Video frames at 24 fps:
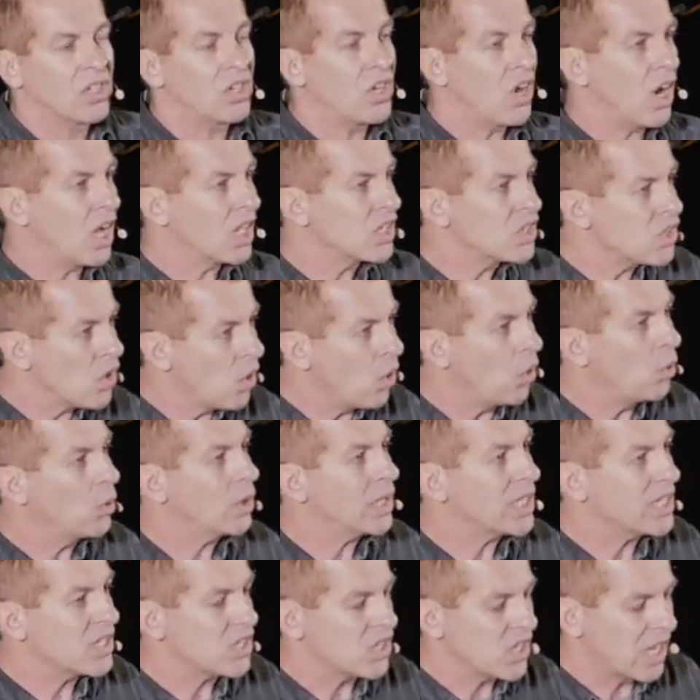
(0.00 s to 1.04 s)
God's
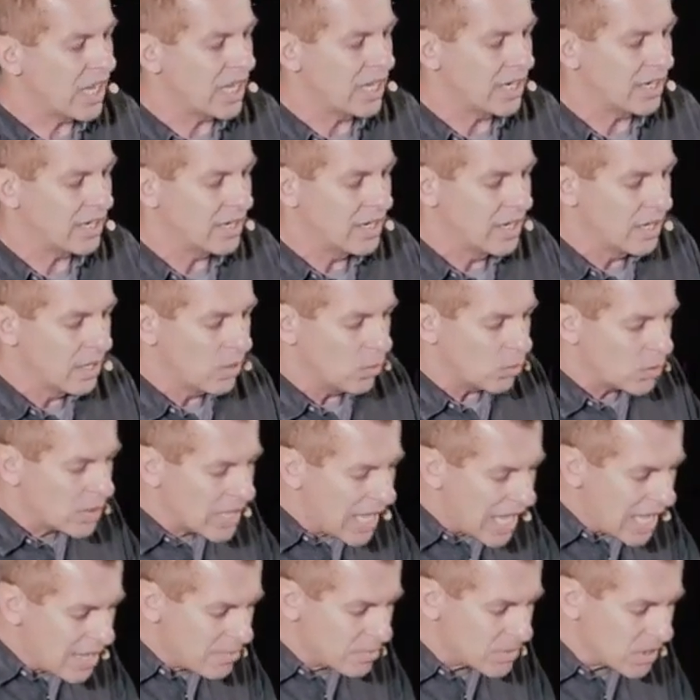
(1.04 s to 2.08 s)
holy Son,
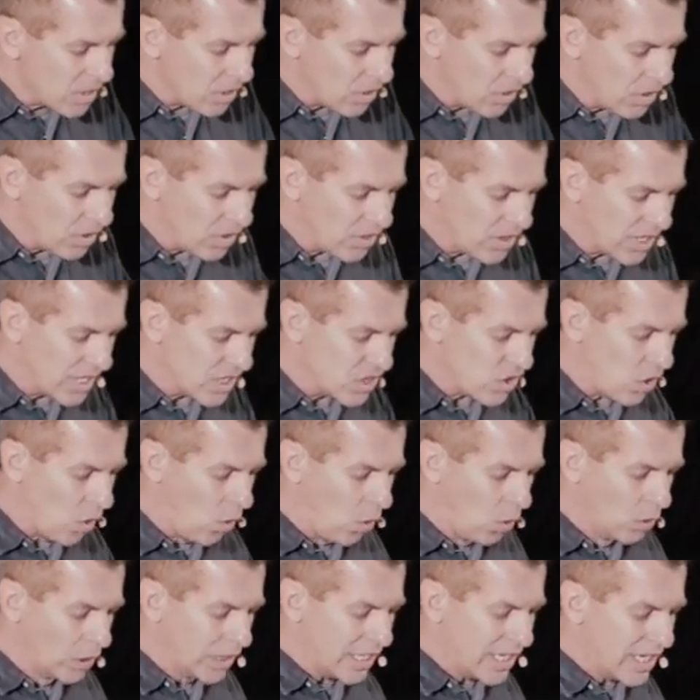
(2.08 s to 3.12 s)
came to earth, his
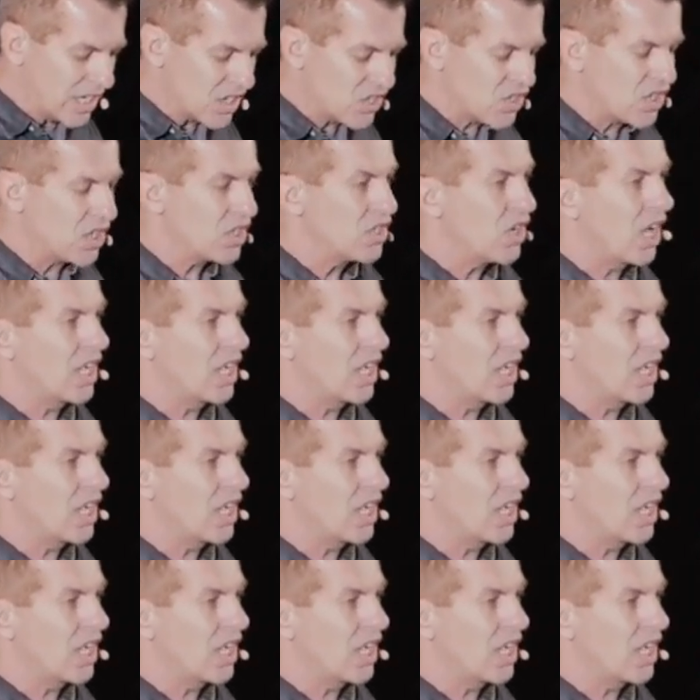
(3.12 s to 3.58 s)
holiness did